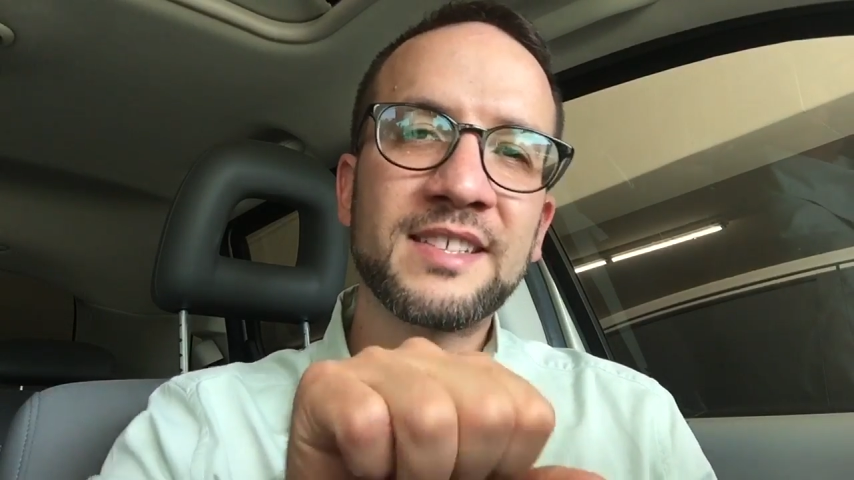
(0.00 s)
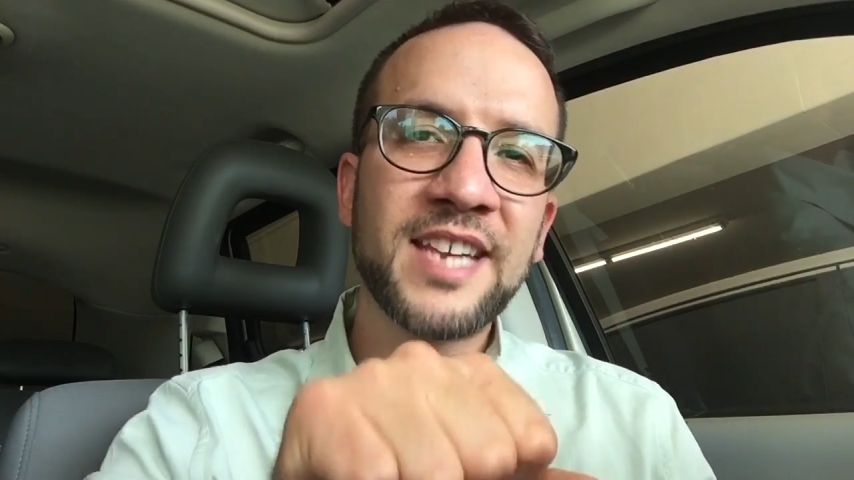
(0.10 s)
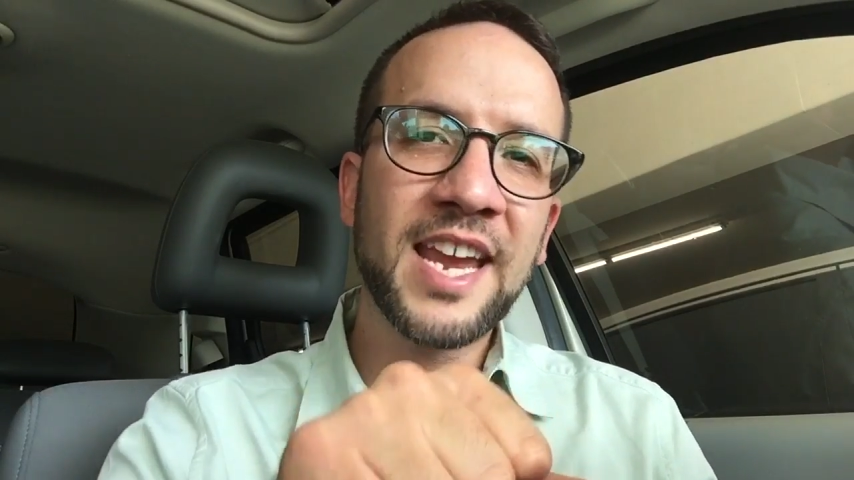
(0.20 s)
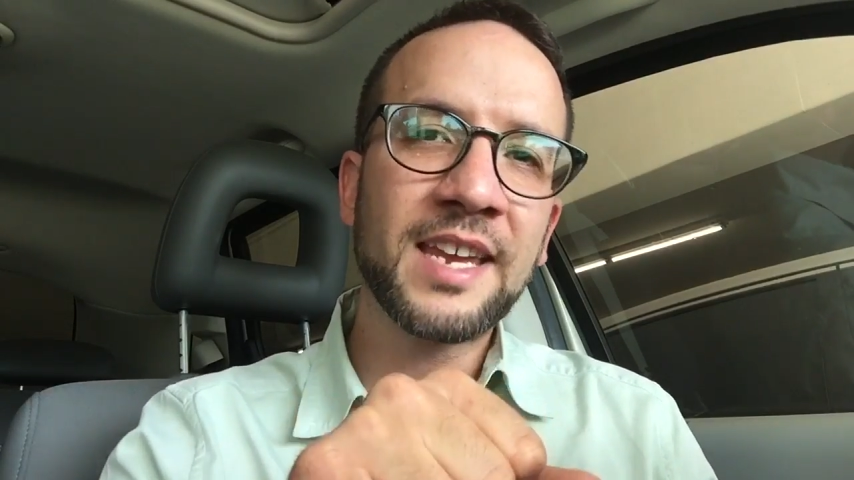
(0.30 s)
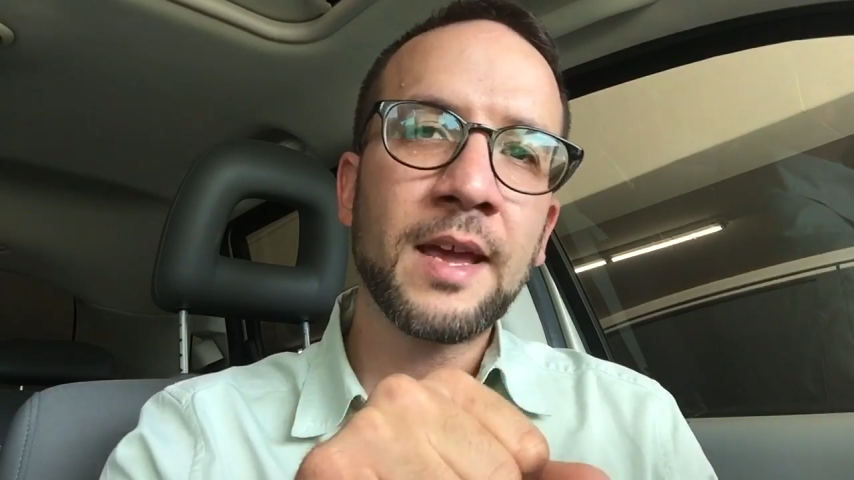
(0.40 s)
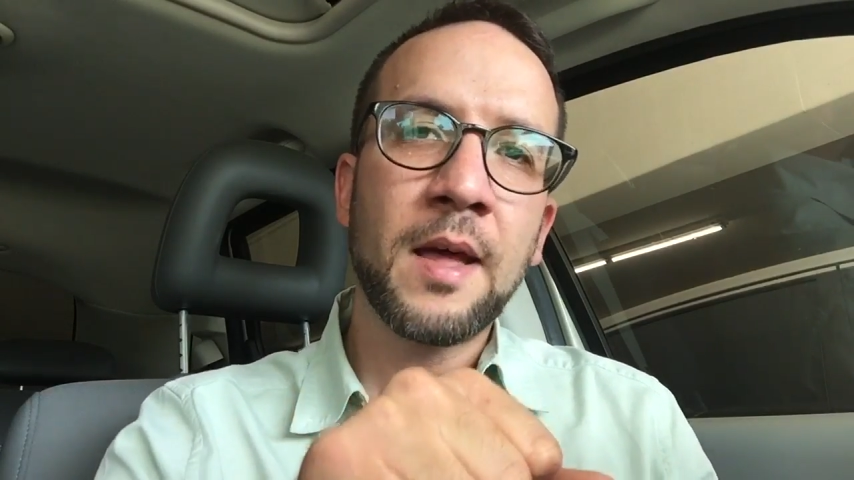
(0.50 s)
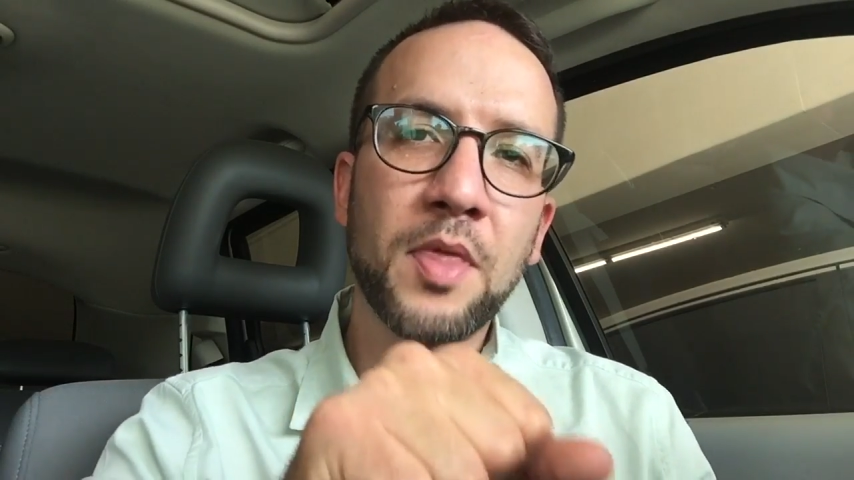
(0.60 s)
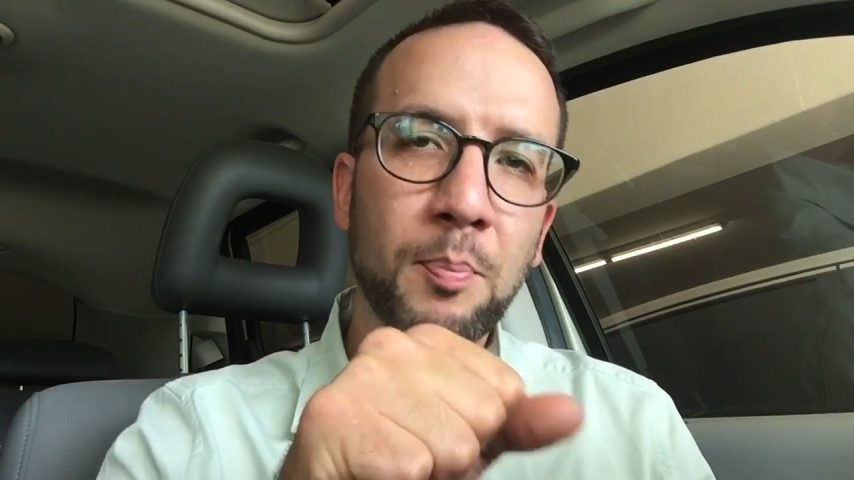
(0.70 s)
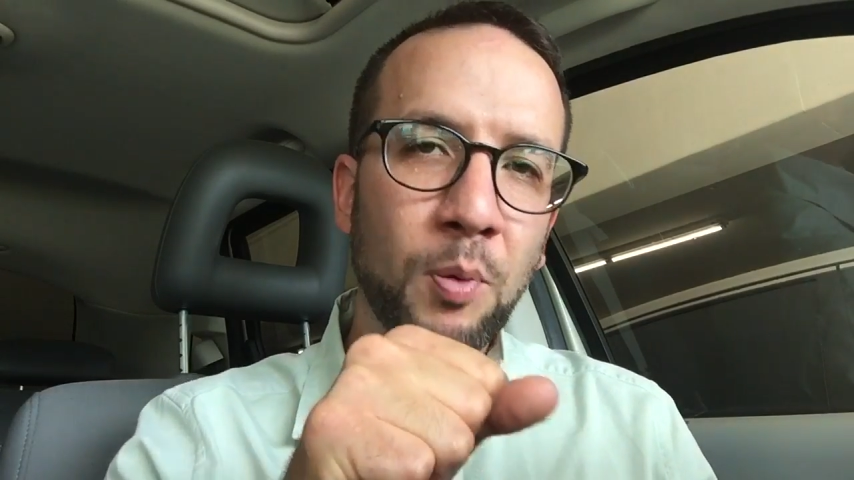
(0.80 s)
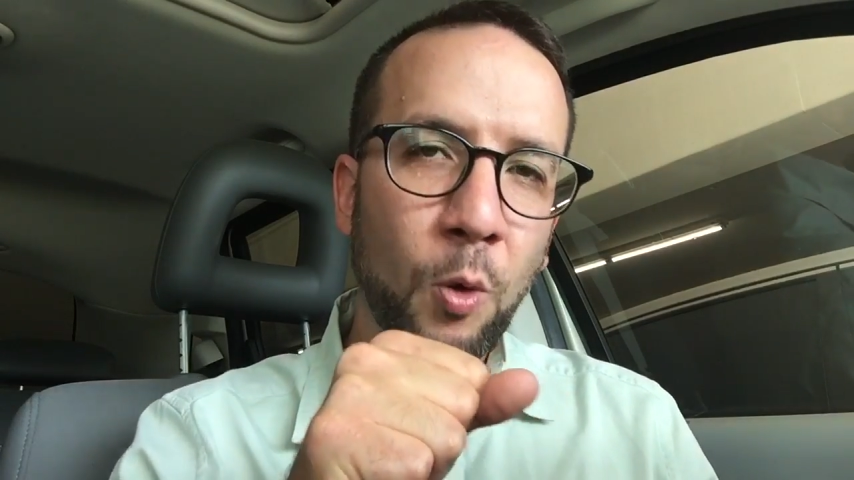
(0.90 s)
take
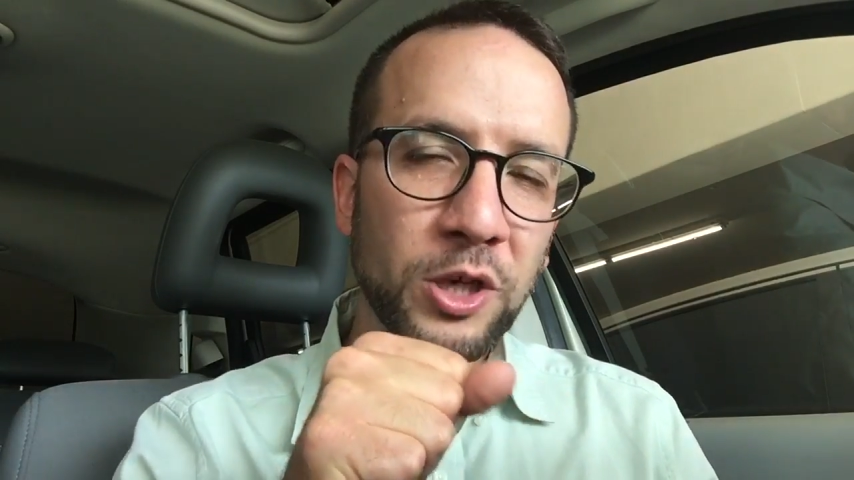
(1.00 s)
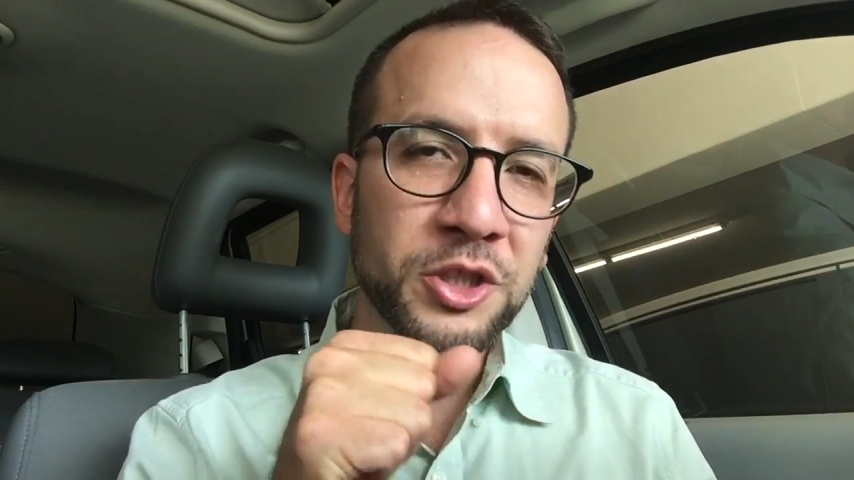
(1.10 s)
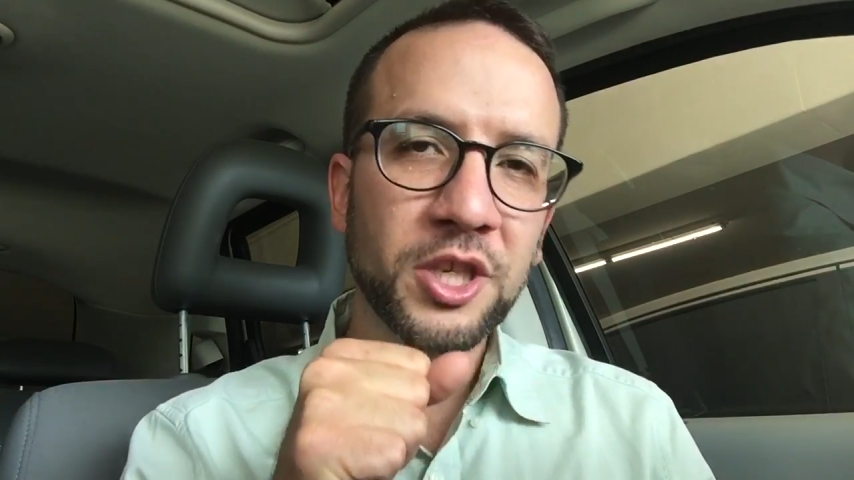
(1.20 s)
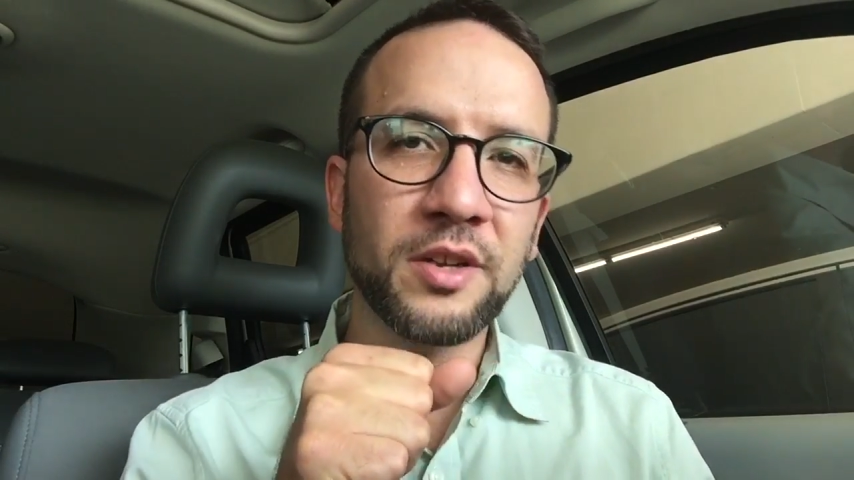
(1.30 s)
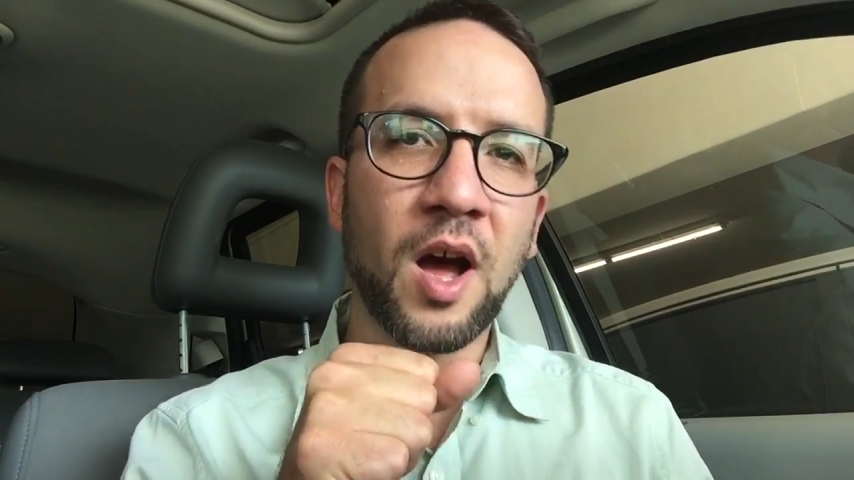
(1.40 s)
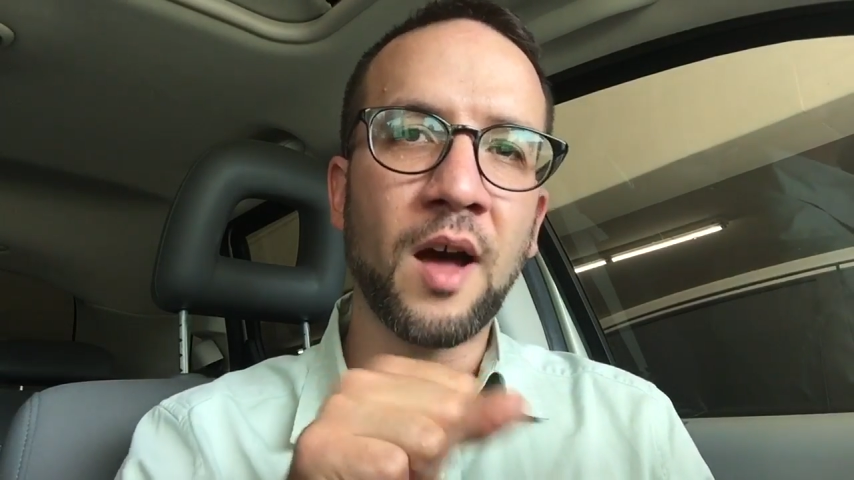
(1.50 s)
the portion,